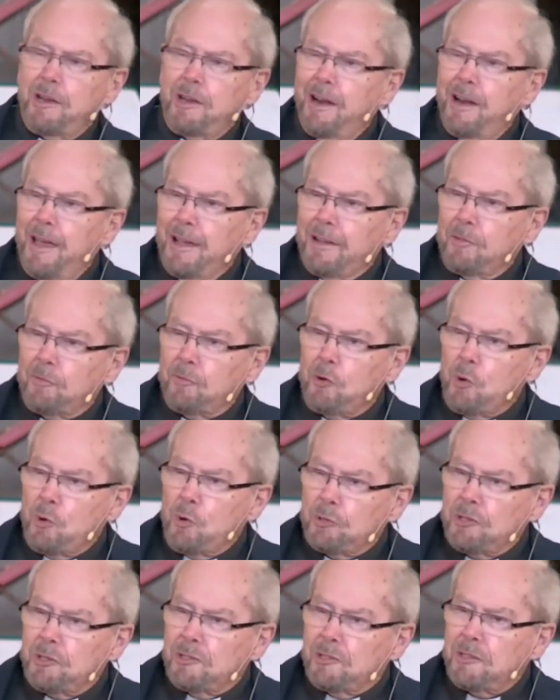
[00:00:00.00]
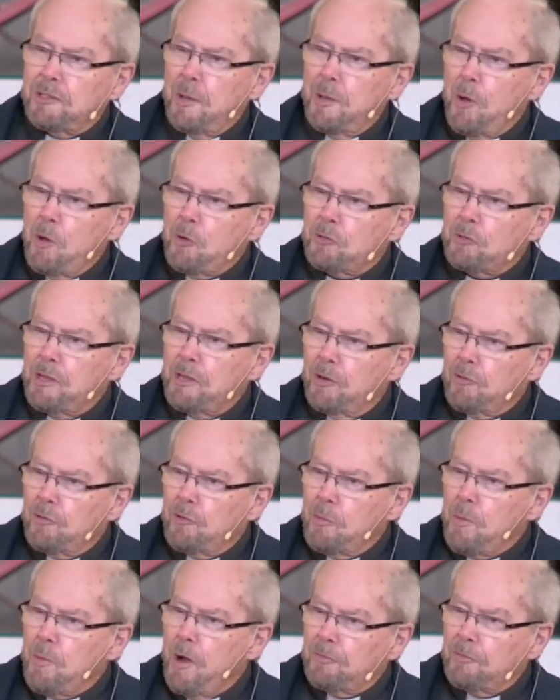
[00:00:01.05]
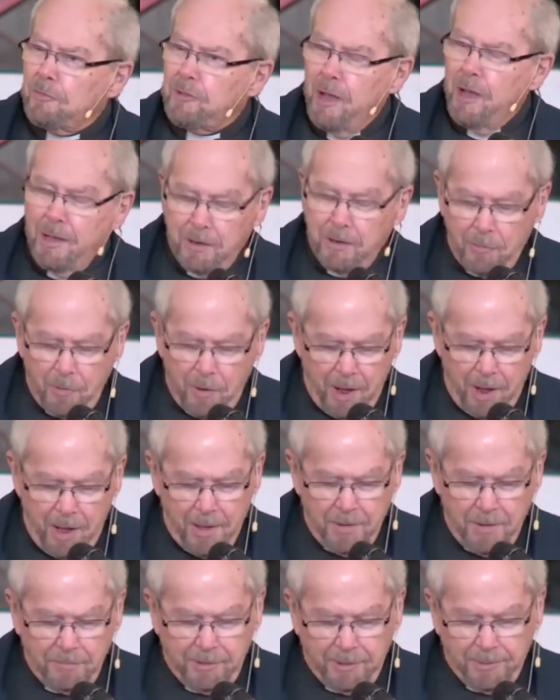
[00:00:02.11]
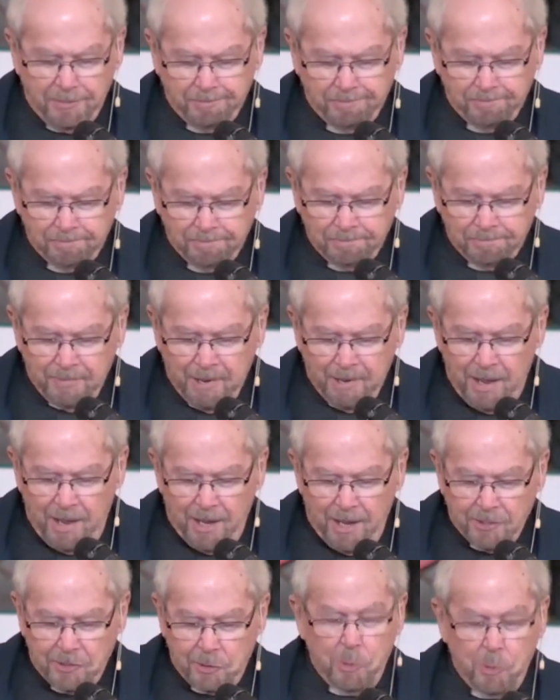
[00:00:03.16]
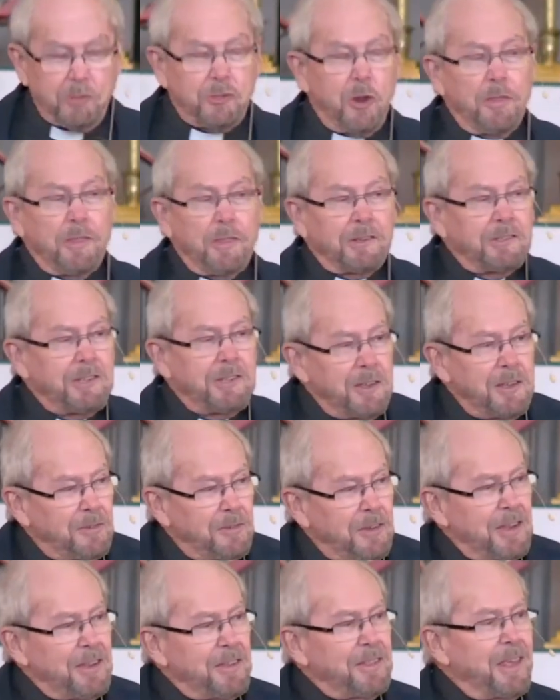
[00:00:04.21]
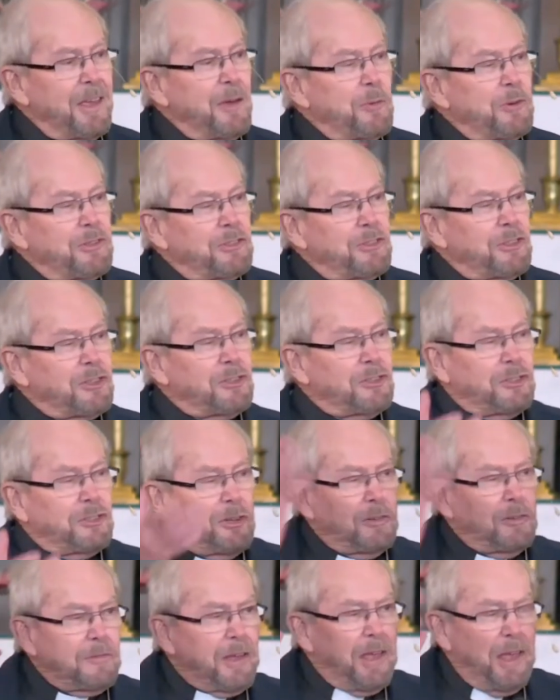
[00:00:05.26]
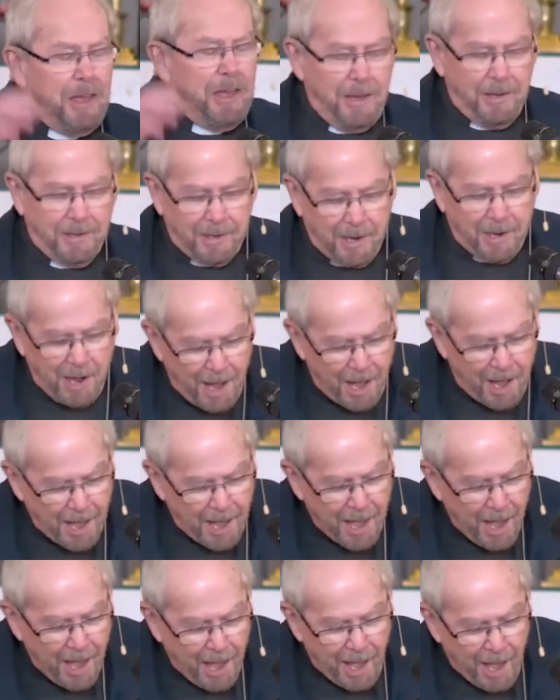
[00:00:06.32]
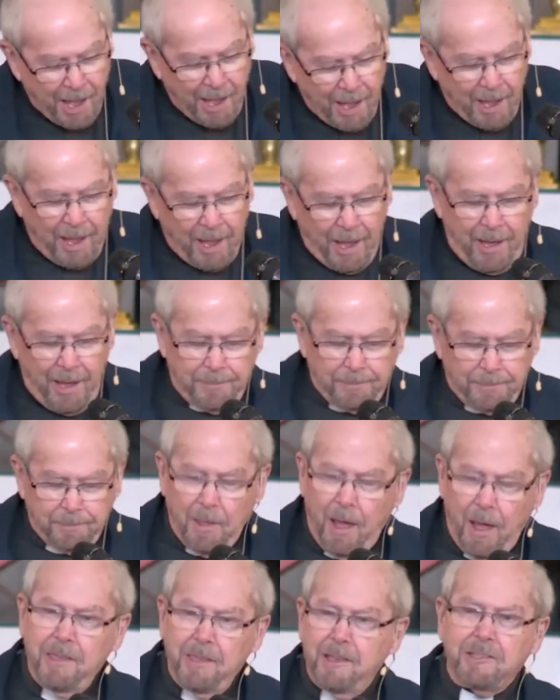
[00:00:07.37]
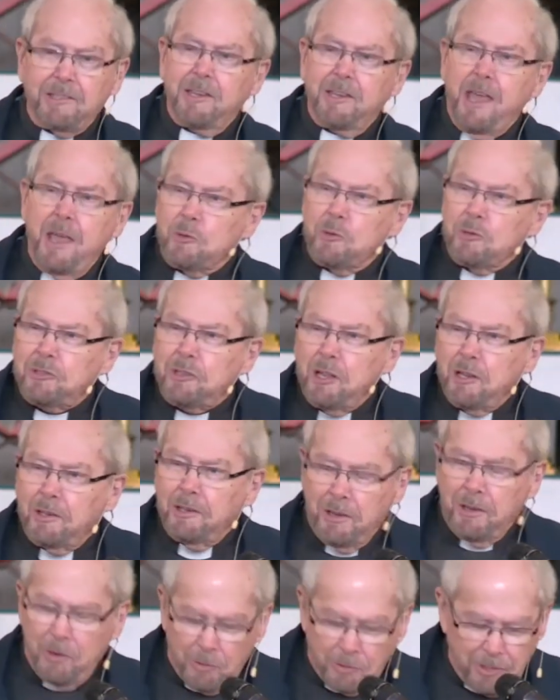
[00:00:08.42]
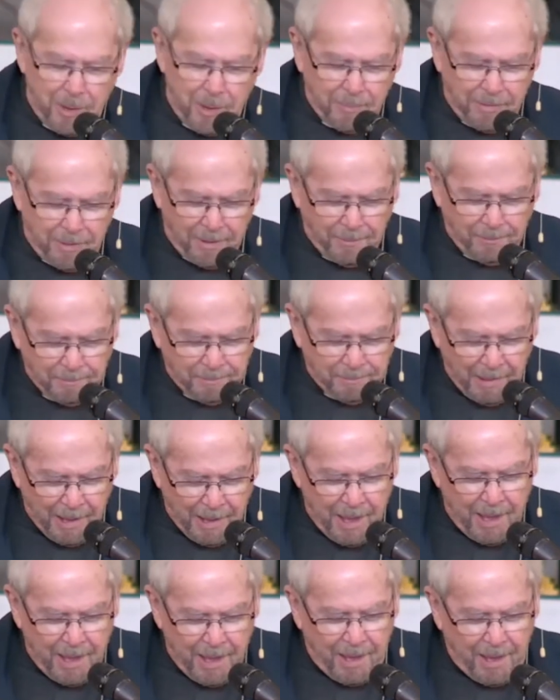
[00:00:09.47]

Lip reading: with jet lag, of course, in some hotel room after I'd arrived, and switch on the TV, and there was the silver-haired guy. I think his name was Tilden or something.